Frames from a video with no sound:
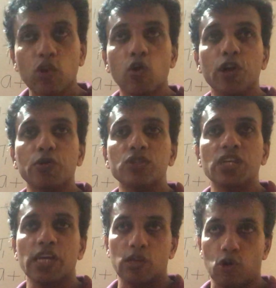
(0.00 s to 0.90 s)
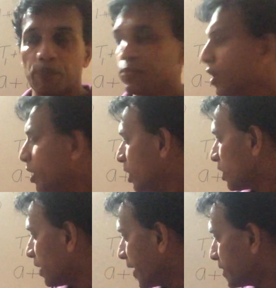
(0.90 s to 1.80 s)
equal to 0.
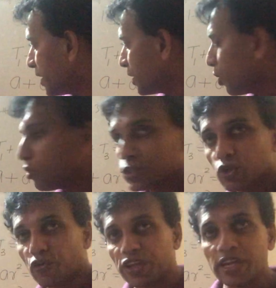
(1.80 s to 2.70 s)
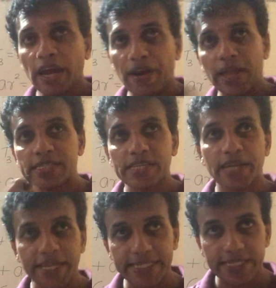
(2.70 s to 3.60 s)
Like that you also rearrange and
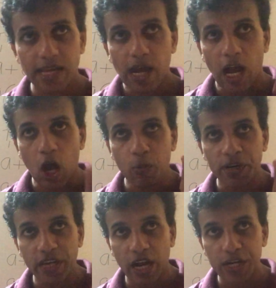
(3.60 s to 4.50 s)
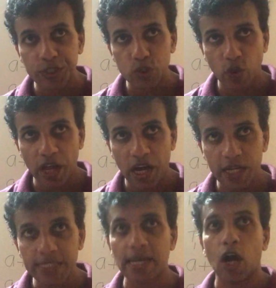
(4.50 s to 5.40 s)
get it. How many r
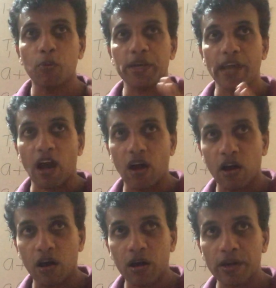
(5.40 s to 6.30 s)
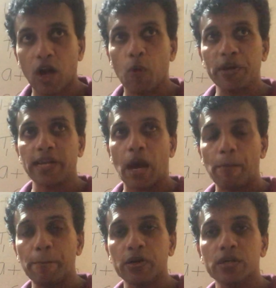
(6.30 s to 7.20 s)
squares, how many r, how many
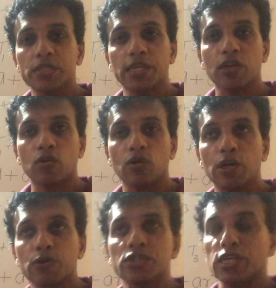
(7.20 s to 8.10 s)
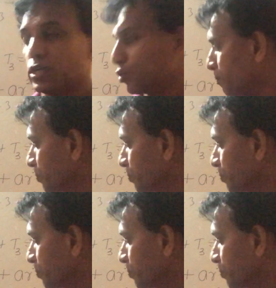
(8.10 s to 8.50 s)
numbers equal to 0.